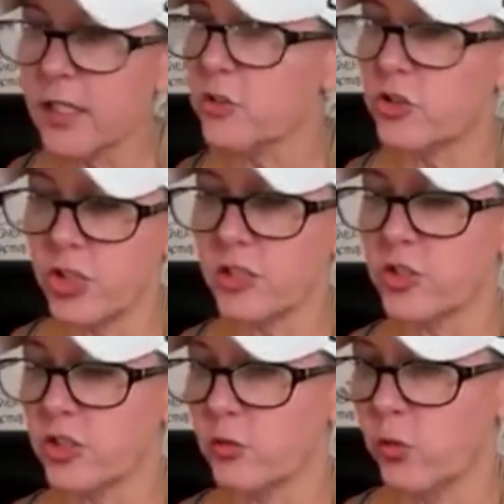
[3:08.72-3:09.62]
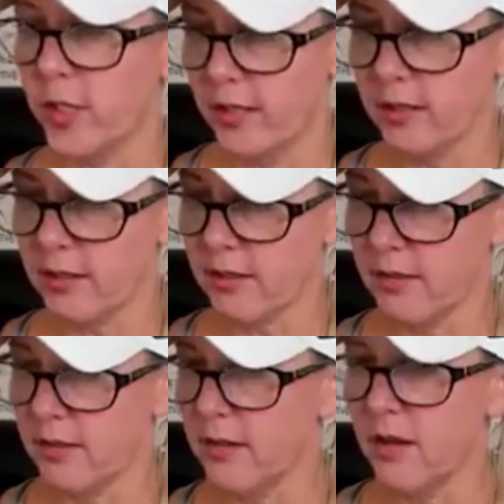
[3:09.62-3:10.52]
conjunction with
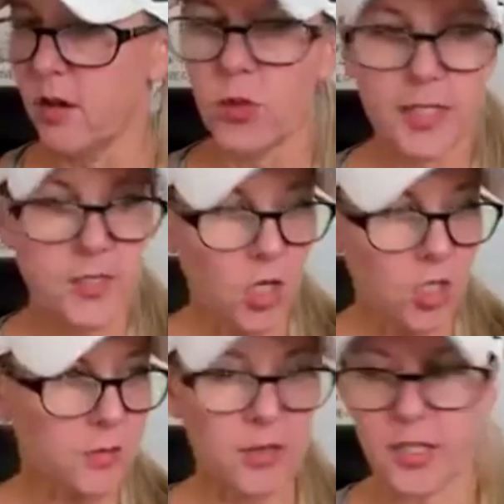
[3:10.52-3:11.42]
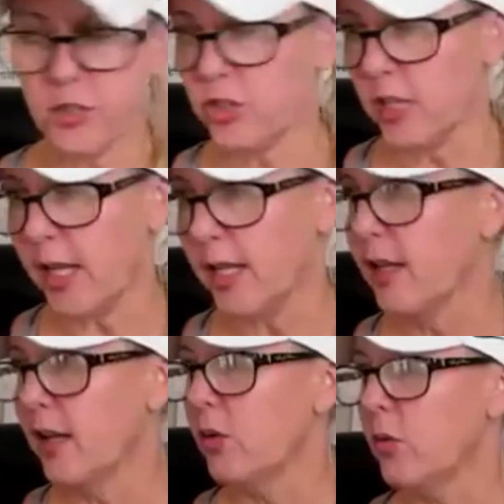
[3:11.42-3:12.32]
what I talked about yesterday
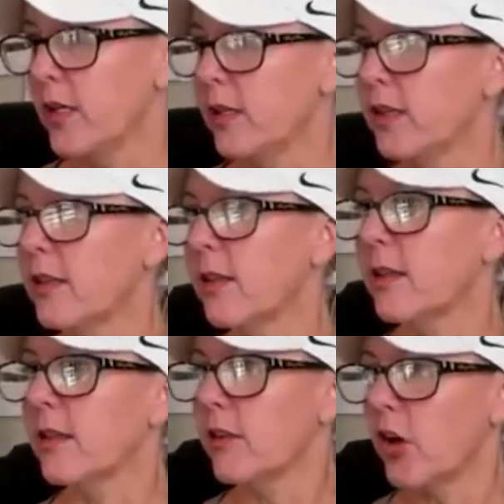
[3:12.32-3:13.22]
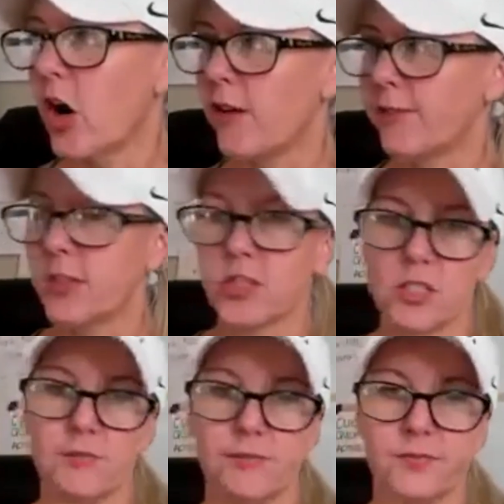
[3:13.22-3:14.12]
with your
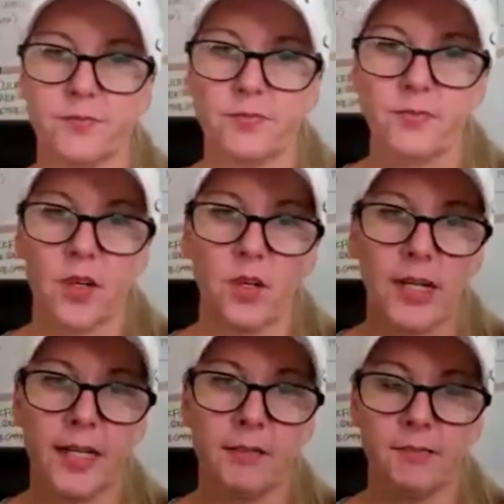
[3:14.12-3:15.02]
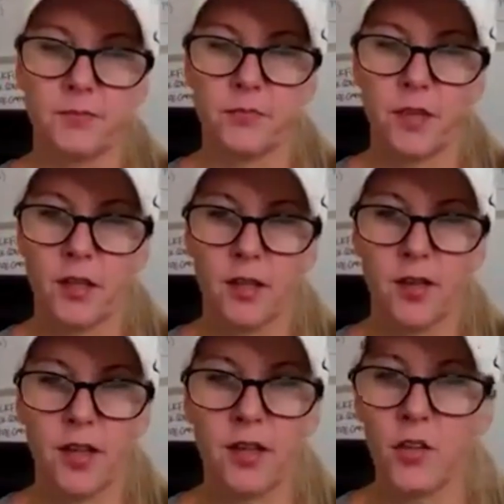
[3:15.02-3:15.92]
offers. All right,
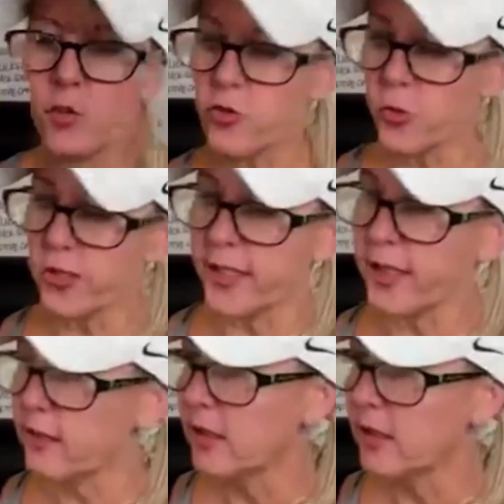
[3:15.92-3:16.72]
usually,